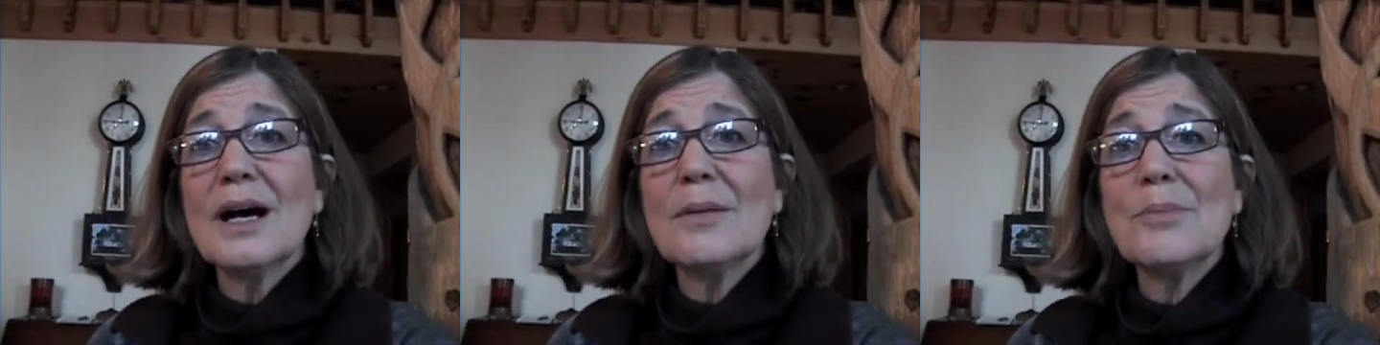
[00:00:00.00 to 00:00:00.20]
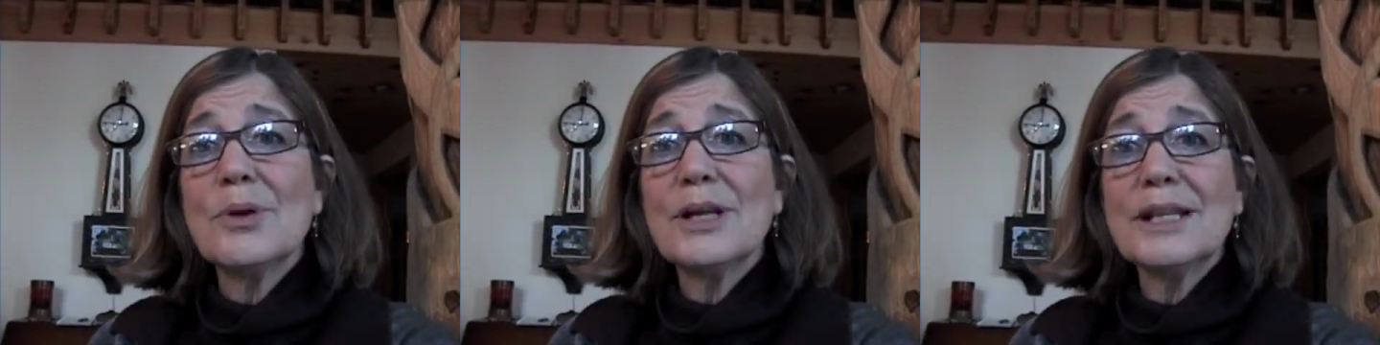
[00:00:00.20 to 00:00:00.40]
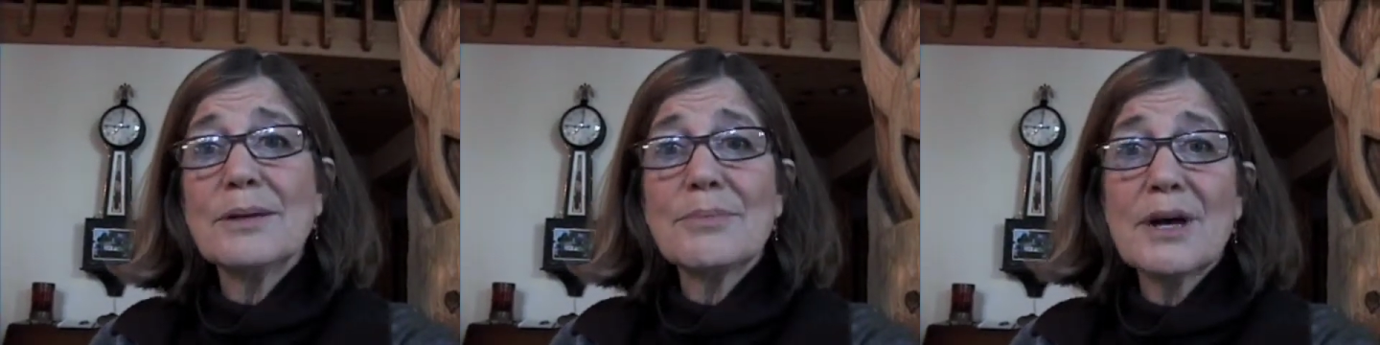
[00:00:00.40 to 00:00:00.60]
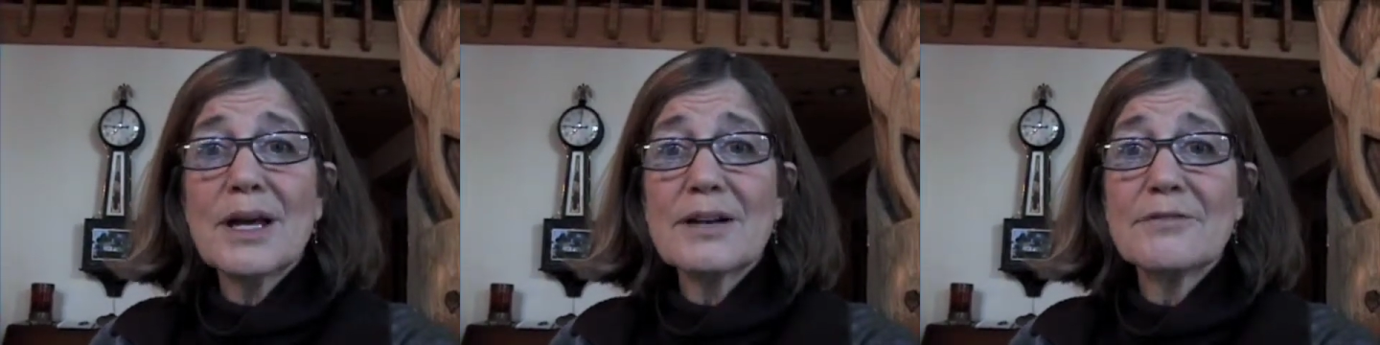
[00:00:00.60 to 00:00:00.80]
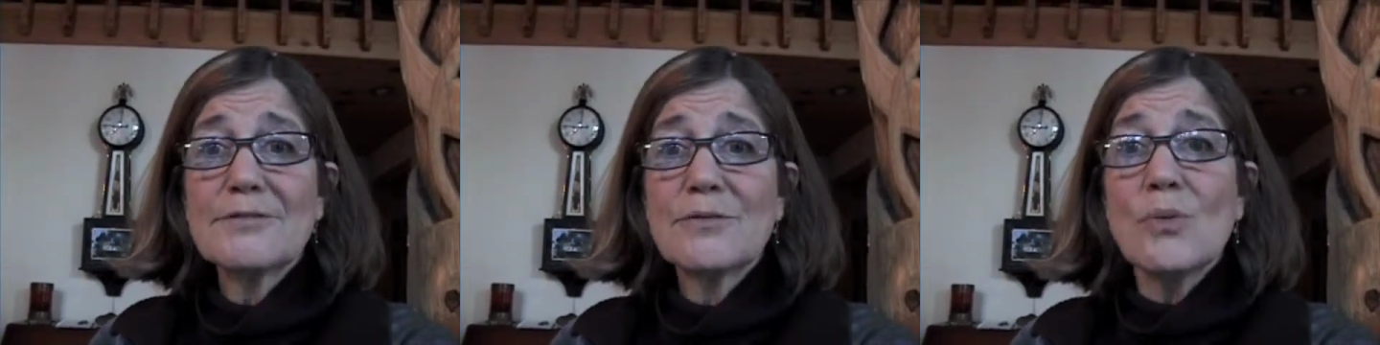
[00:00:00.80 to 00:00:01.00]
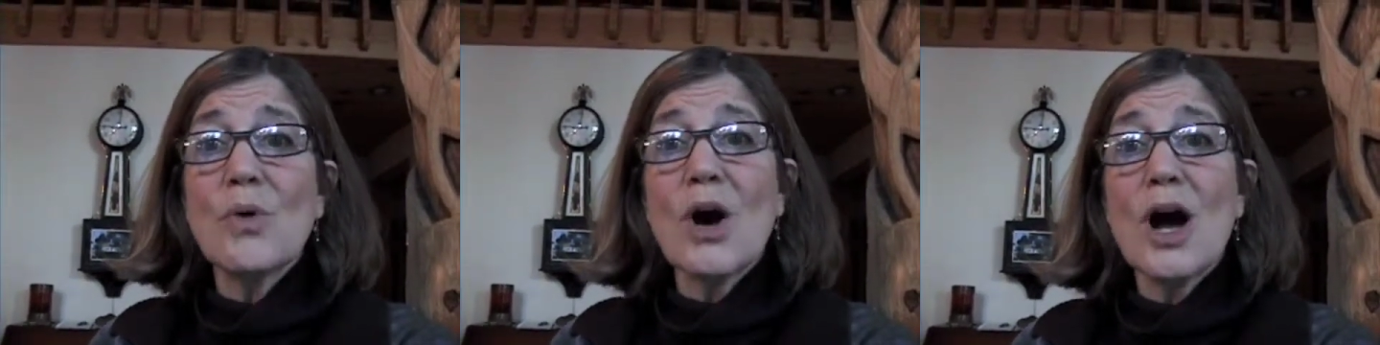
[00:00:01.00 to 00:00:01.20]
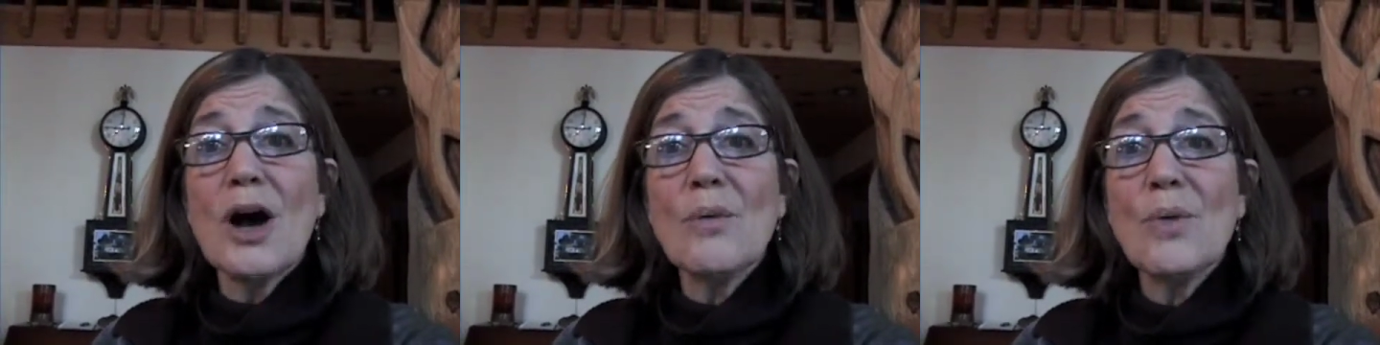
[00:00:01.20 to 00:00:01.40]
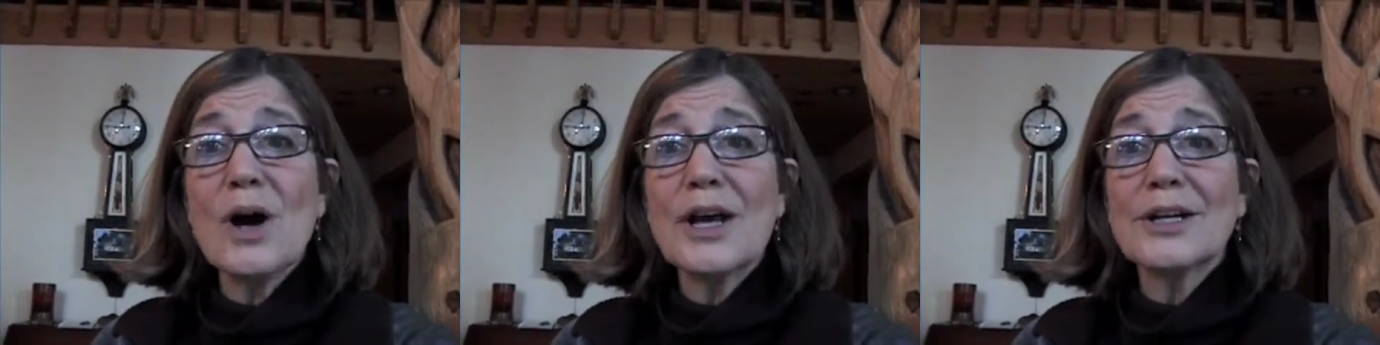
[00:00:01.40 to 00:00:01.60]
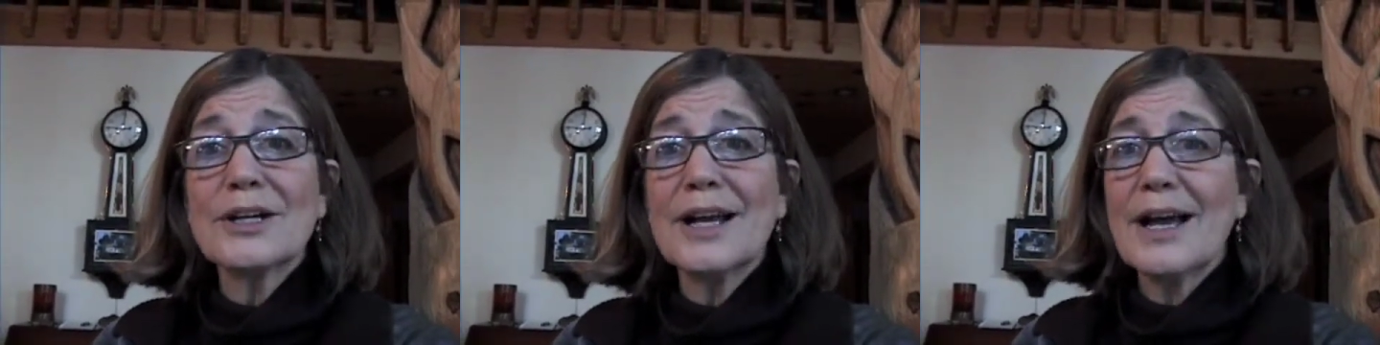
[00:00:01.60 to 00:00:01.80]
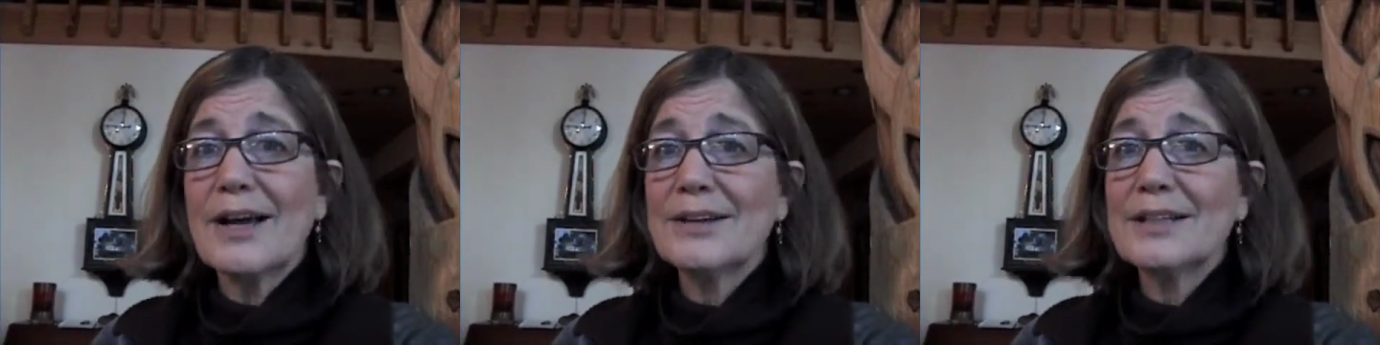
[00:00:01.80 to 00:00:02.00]
a boiling pot of hot
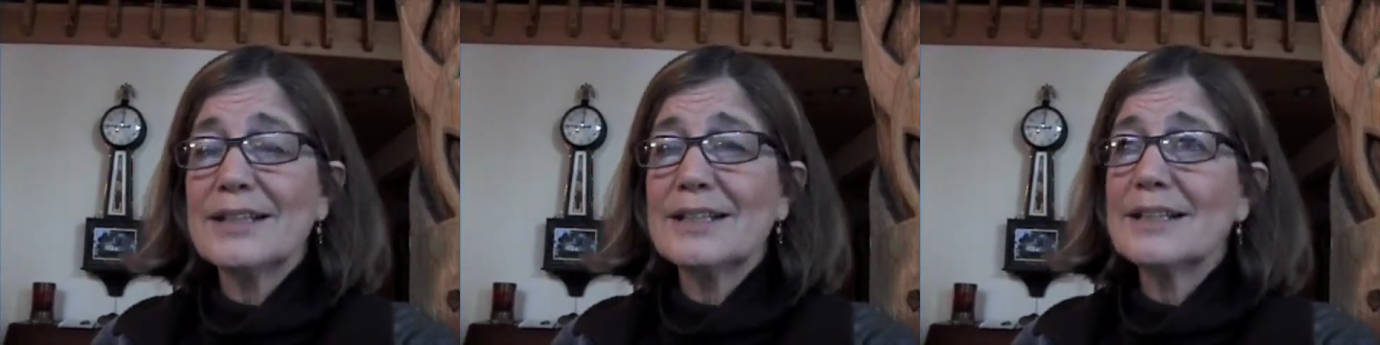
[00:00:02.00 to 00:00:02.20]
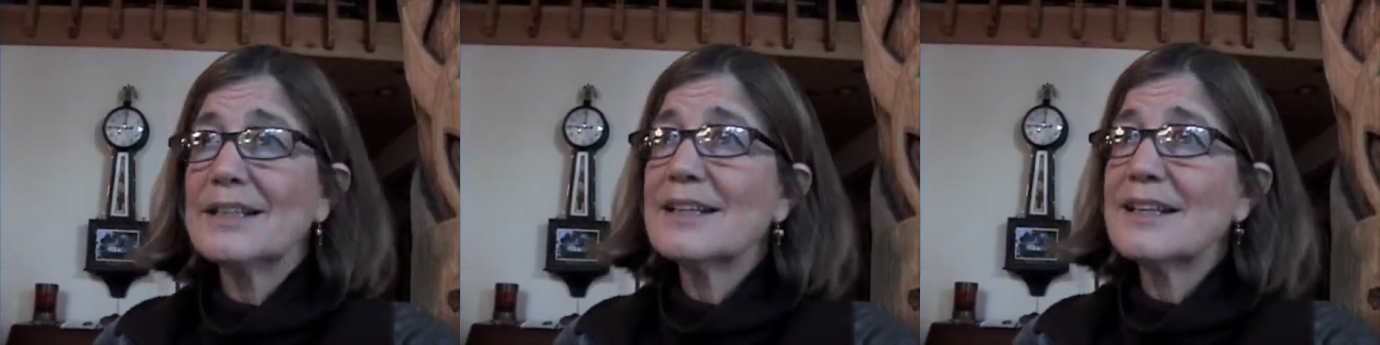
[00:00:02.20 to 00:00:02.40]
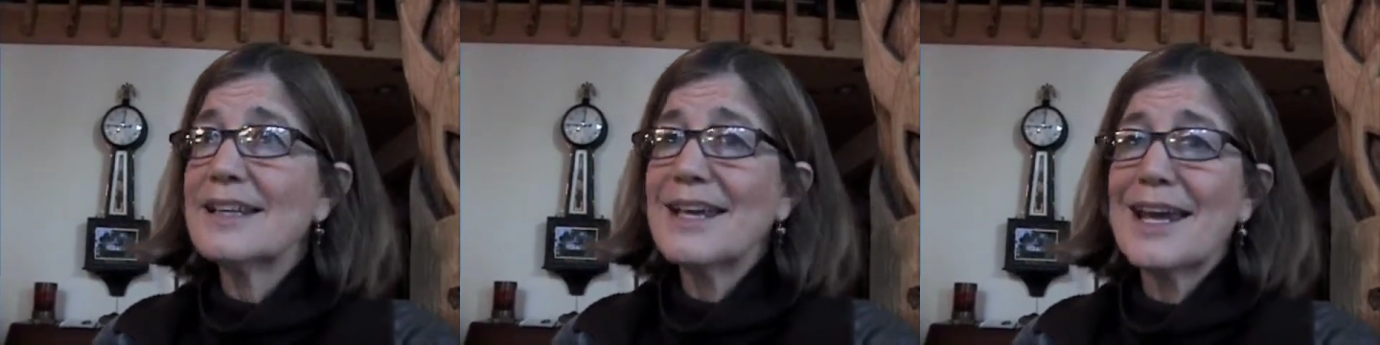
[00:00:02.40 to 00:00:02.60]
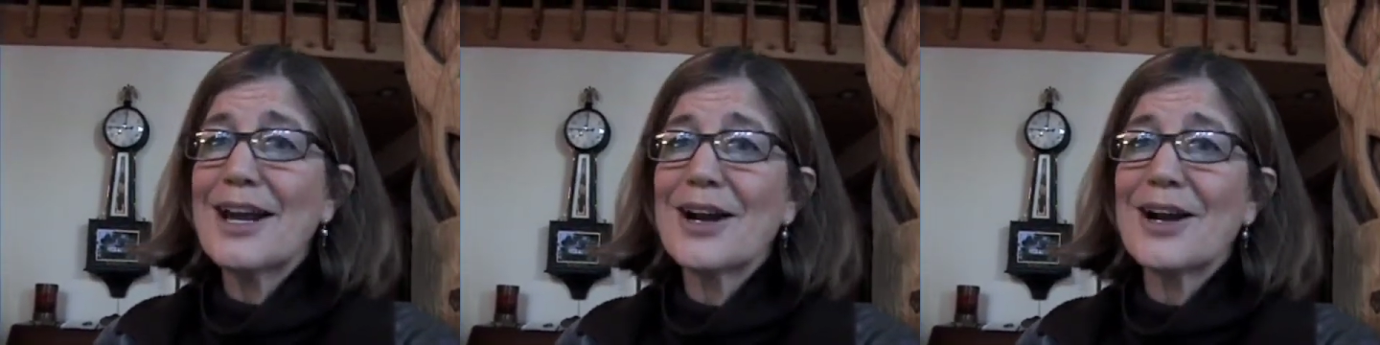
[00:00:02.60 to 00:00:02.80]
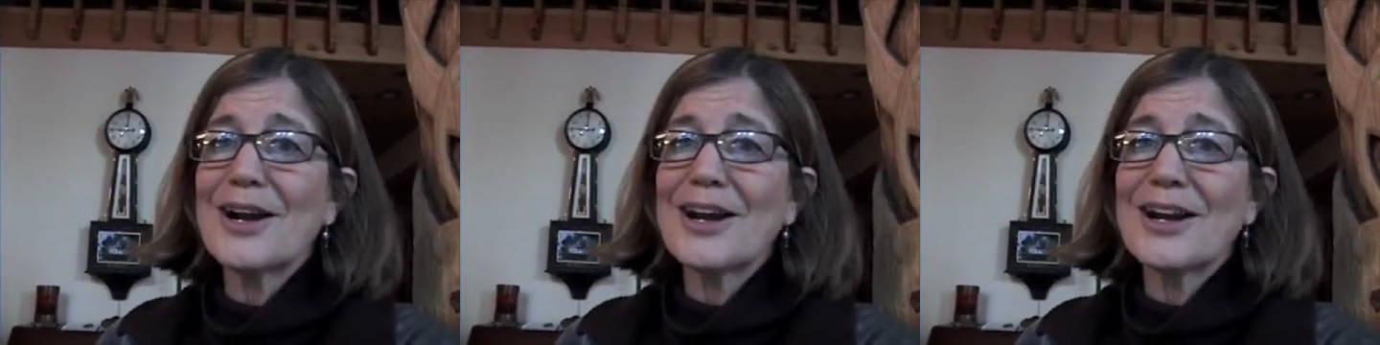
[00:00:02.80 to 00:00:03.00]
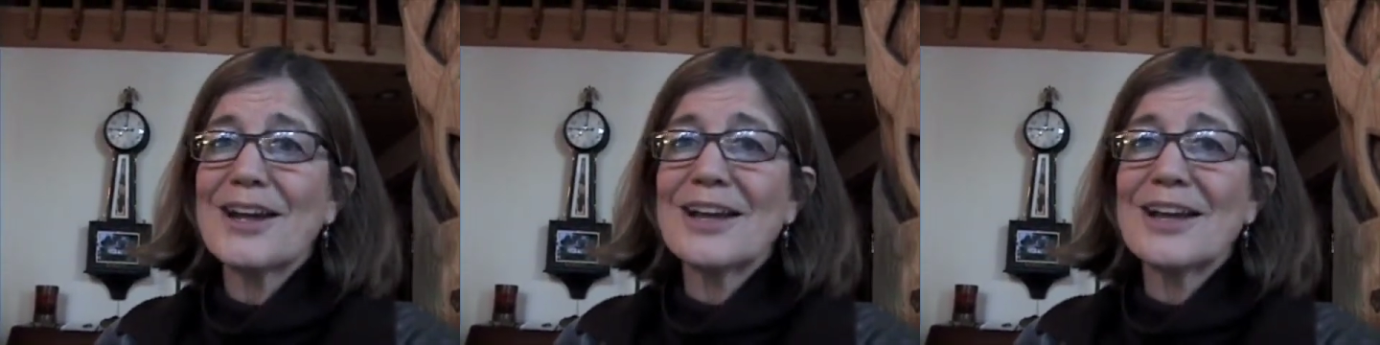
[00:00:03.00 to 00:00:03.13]
water out in the air.